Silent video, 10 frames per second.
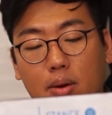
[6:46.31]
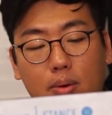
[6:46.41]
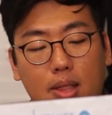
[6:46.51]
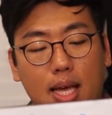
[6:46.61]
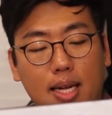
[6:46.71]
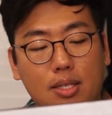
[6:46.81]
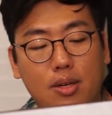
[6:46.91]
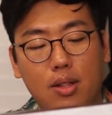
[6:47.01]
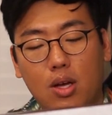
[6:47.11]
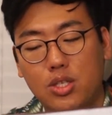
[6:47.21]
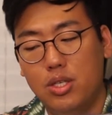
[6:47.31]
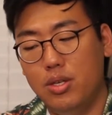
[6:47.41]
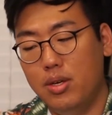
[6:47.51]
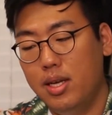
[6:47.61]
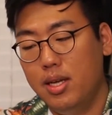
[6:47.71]
with latitude and
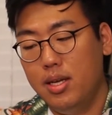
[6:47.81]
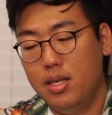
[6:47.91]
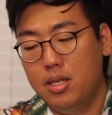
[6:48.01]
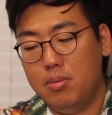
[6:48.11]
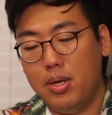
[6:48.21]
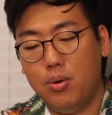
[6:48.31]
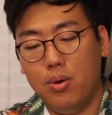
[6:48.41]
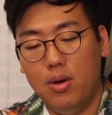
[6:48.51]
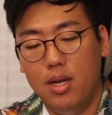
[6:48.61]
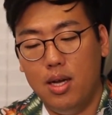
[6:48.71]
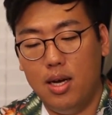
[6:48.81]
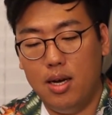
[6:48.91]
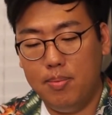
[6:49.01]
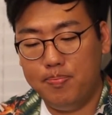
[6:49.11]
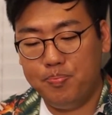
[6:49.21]
longitude. It's pretty cool.
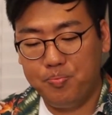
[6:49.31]
On